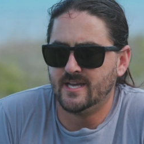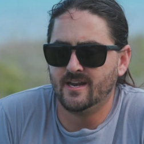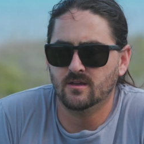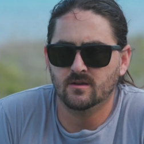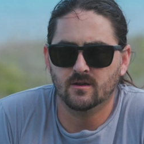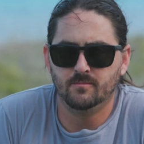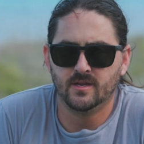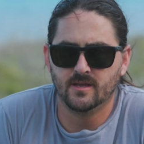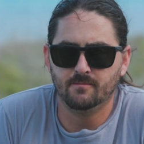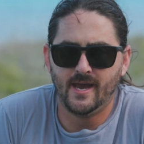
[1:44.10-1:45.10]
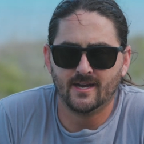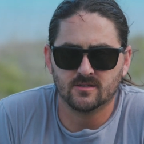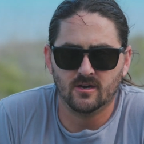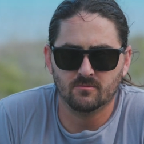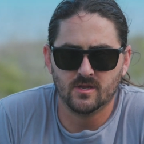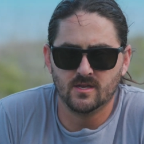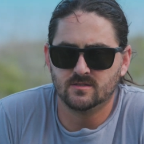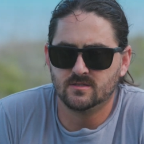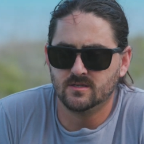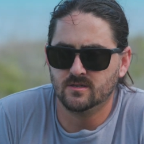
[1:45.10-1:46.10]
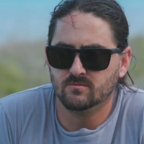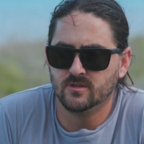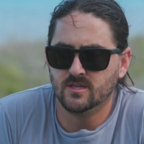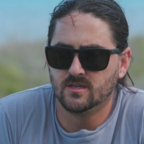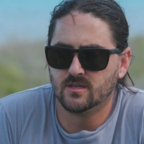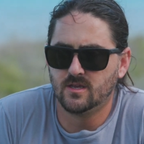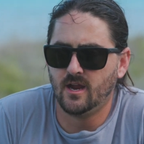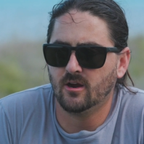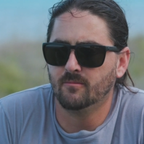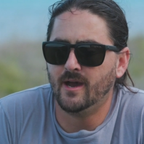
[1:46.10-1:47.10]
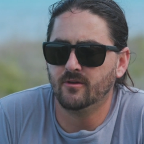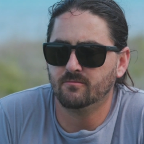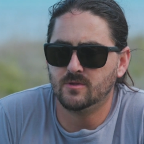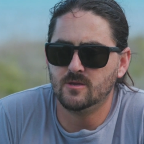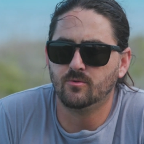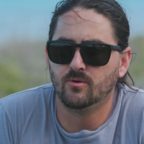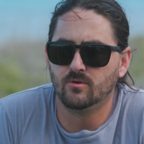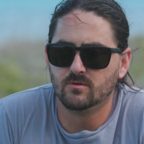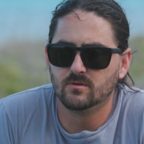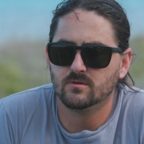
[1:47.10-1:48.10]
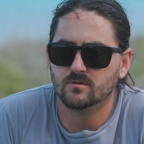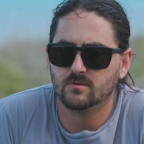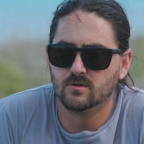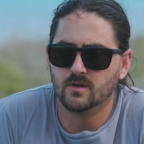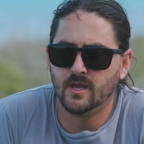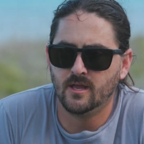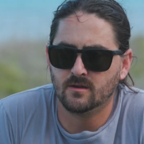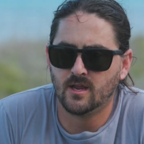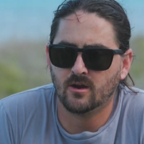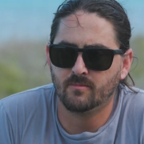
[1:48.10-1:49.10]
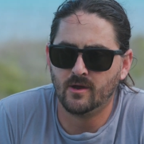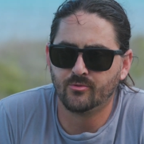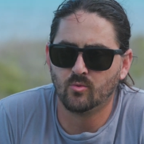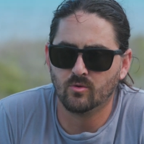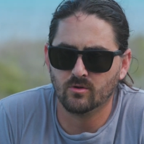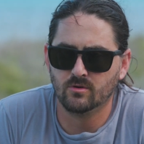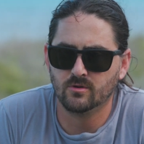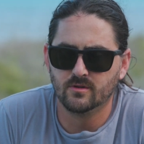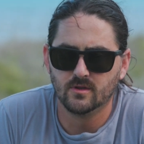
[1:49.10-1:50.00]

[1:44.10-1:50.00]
had a, a big impact on me to really care about people and care about the world.